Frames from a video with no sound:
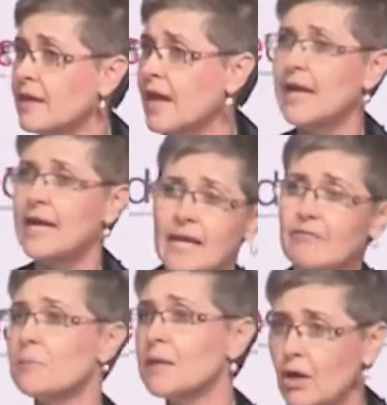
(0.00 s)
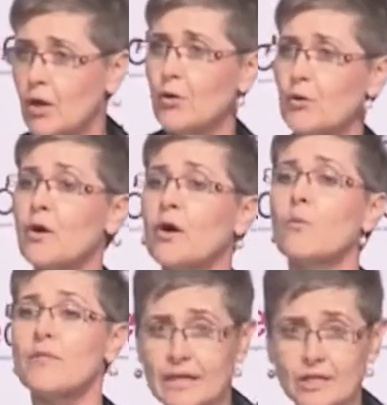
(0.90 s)
and leave them alone
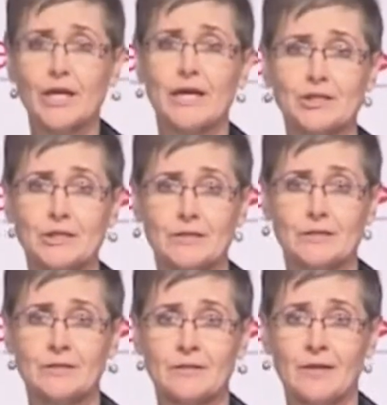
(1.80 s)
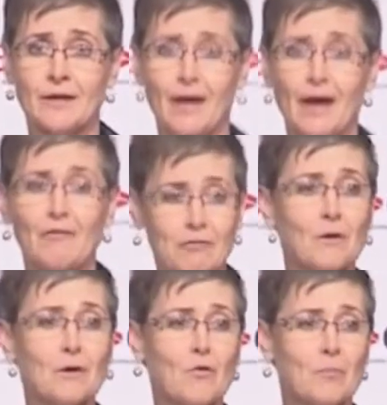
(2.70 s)
without changing it for a
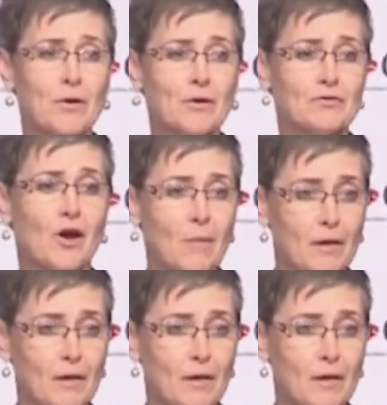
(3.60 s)
long period of time?